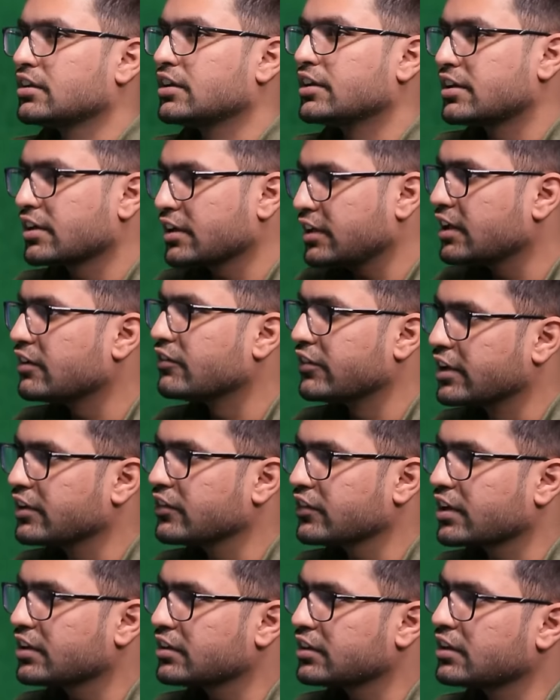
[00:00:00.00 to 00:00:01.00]
literary
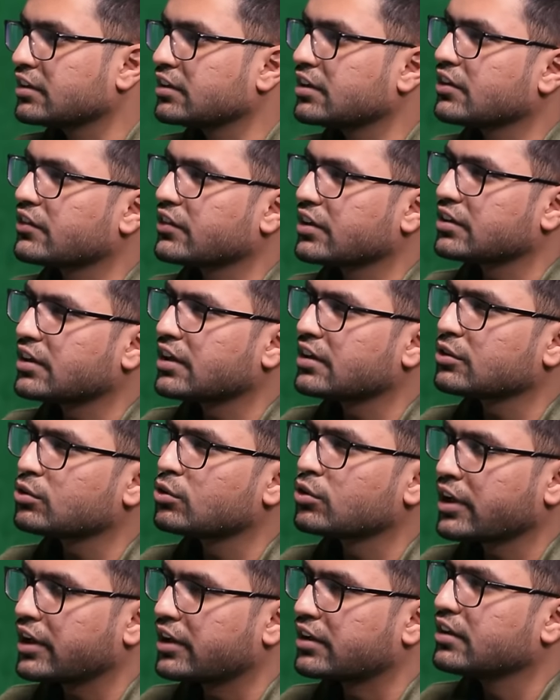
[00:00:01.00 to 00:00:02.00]
evidence, and then they say that,
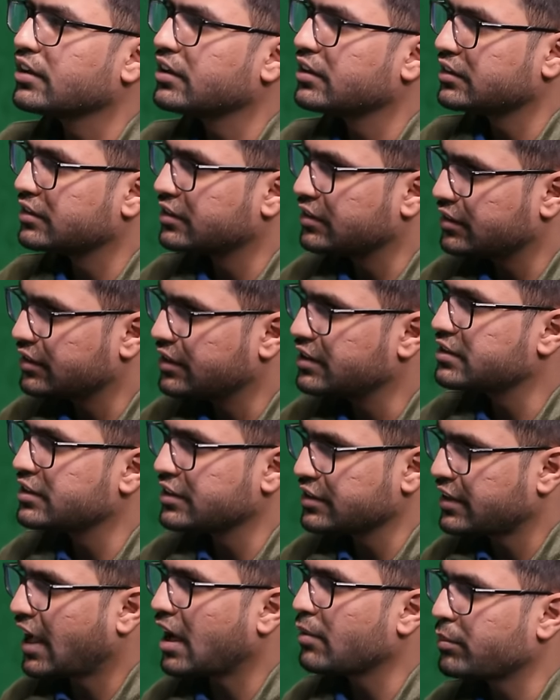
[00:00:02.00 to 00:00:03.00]
okay, these
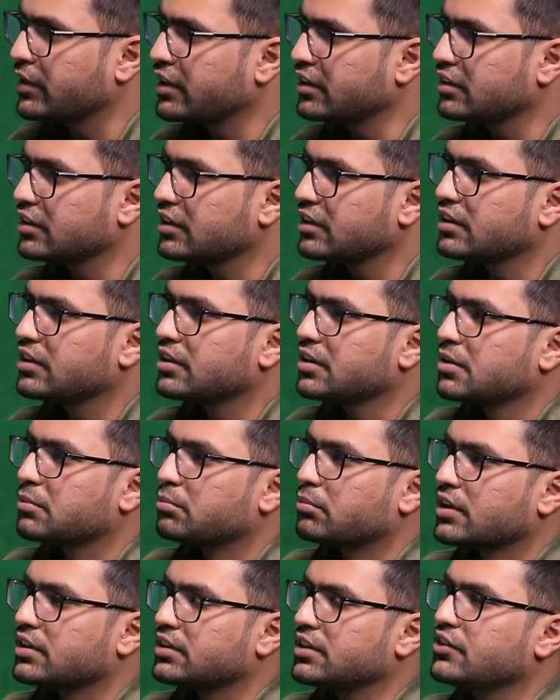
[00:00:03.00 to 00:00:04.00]
things happened,
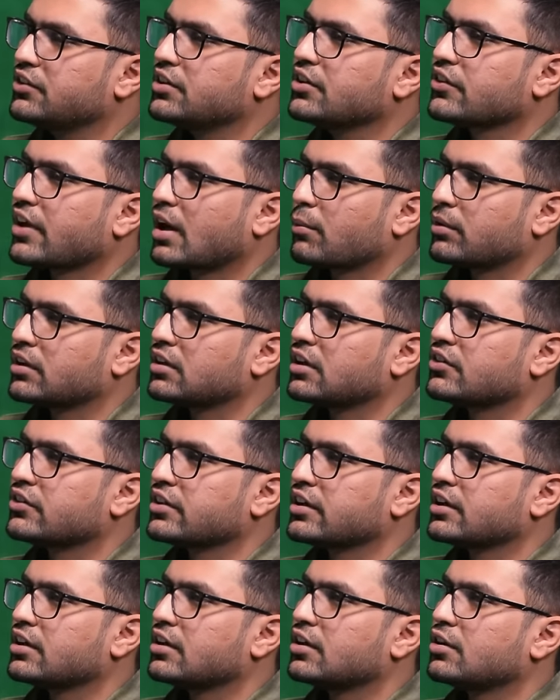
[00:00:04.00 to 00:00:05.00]
but these things happened, let's
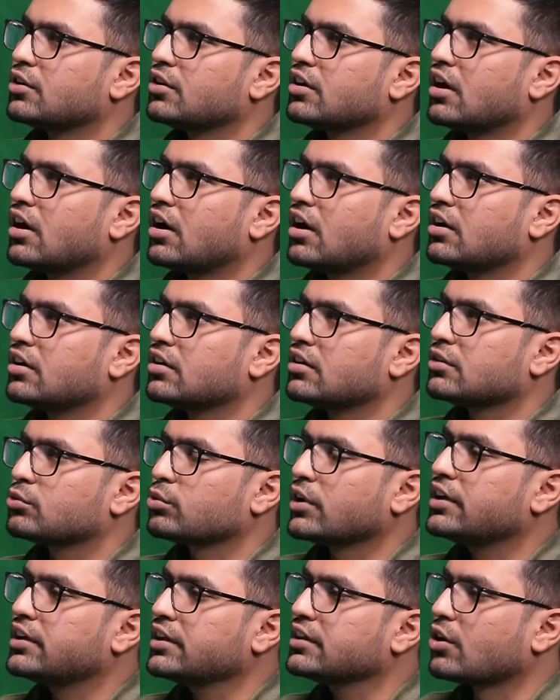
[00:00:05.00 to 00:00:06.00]
say,
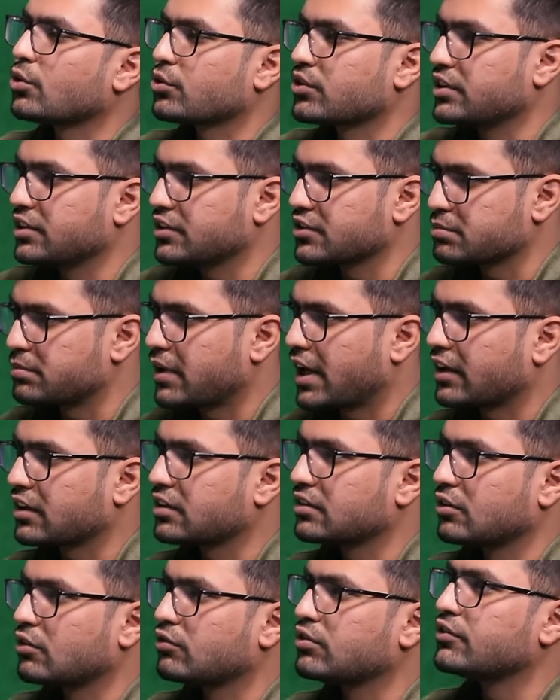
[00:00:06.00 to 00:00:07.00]
20,000 years back
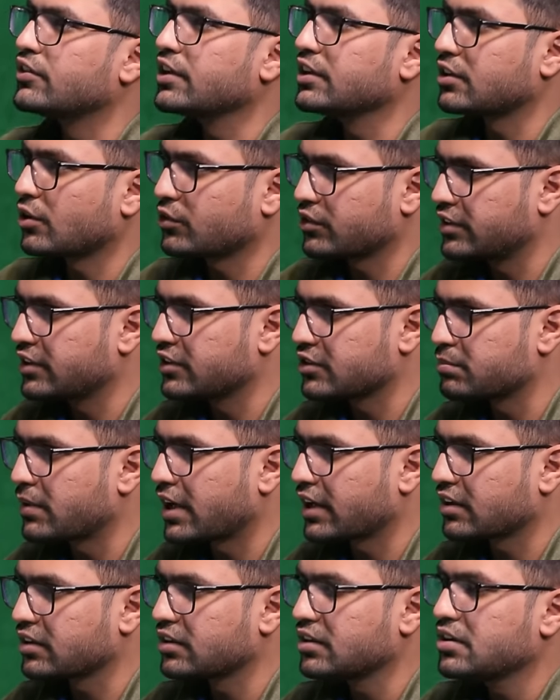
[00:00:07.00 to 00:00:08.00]
or 15,000 years
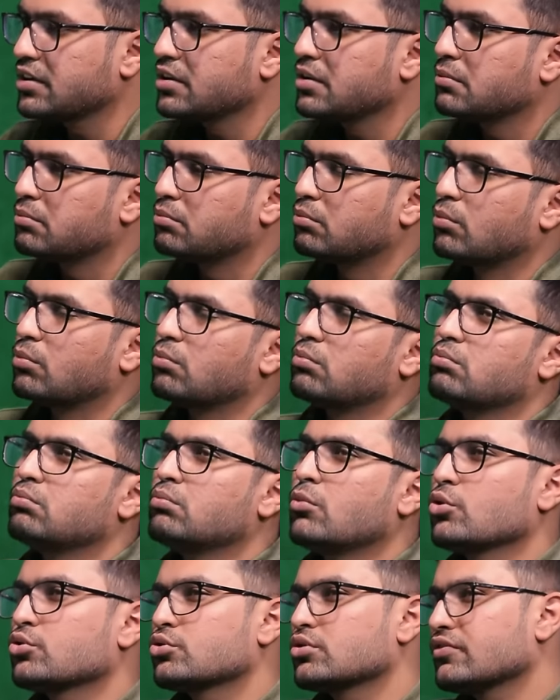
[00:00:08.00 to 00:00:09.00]
back.
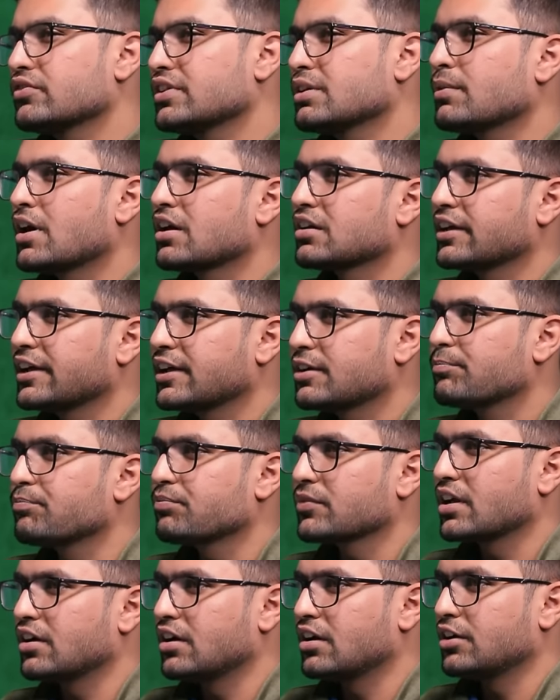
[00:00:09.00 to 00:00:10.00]
Most of them are like
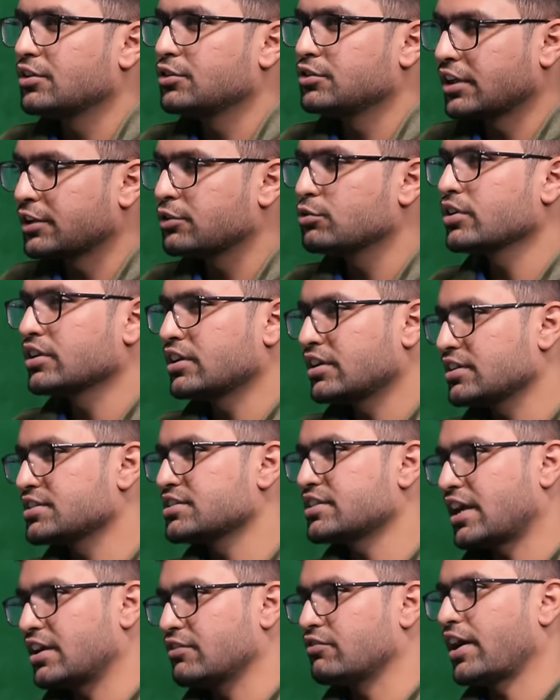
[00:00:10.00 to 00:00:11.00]
you can
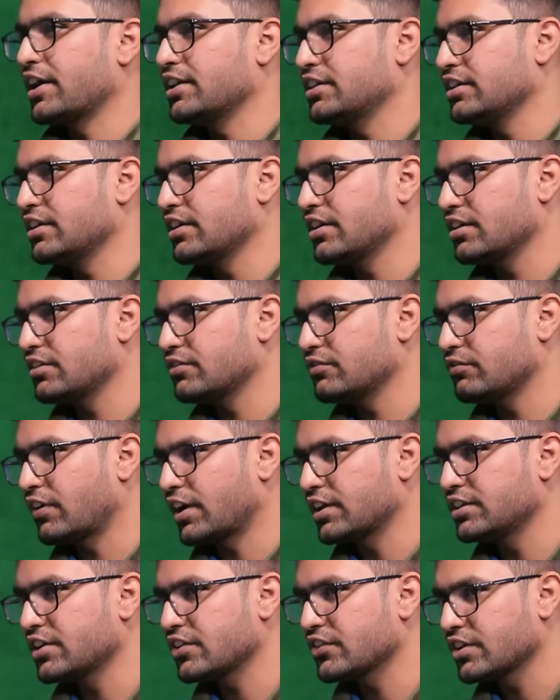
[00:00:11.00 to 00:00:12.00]
understand why
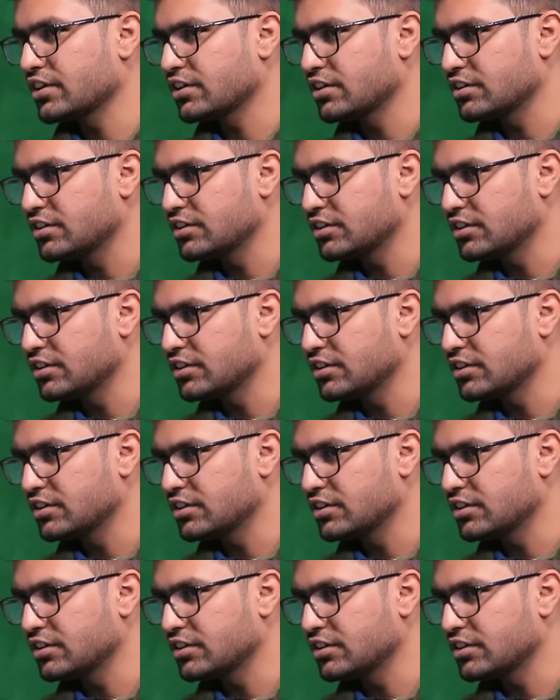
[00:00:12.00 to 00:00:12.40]
there's a